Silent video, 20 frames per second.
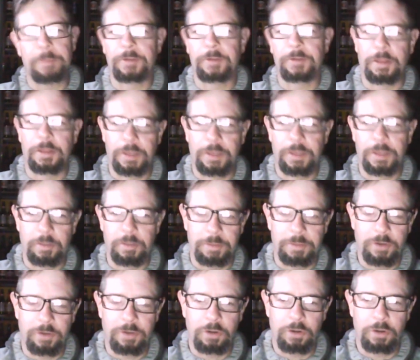and I think you would
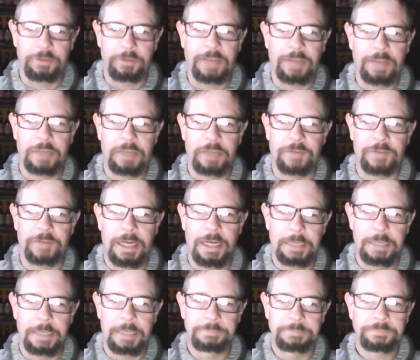be totally
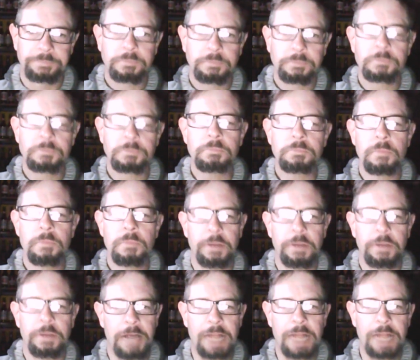satisfied.
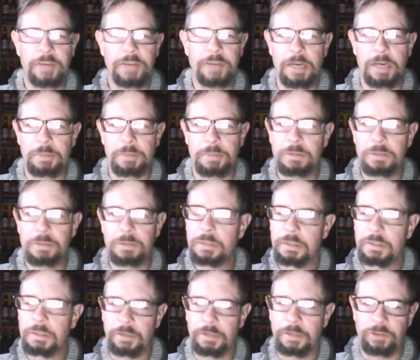They're not terrible.
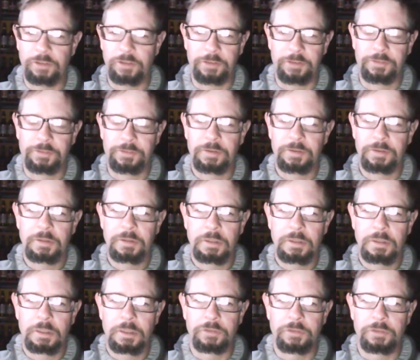They're just
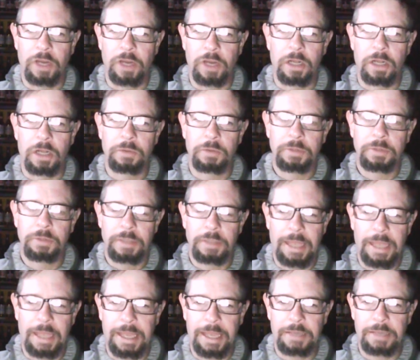dull
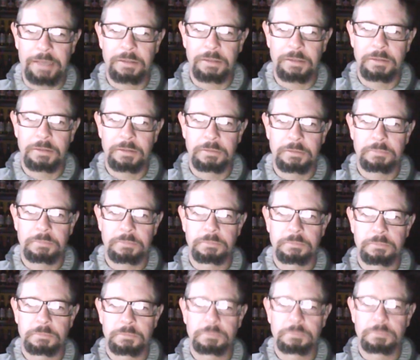and
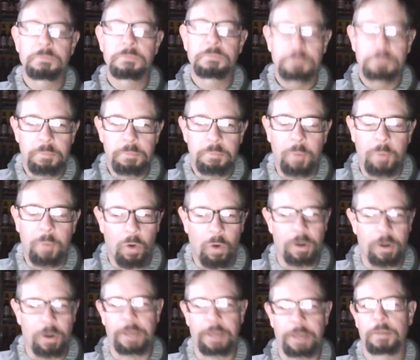
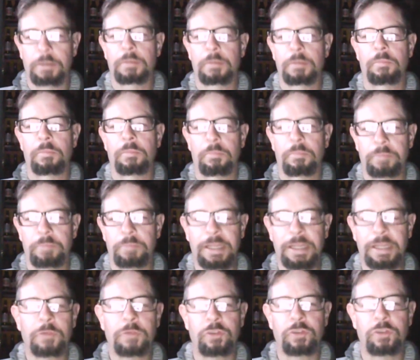boring. But
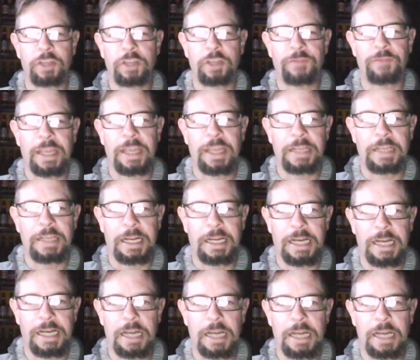that's what you get for $8.99.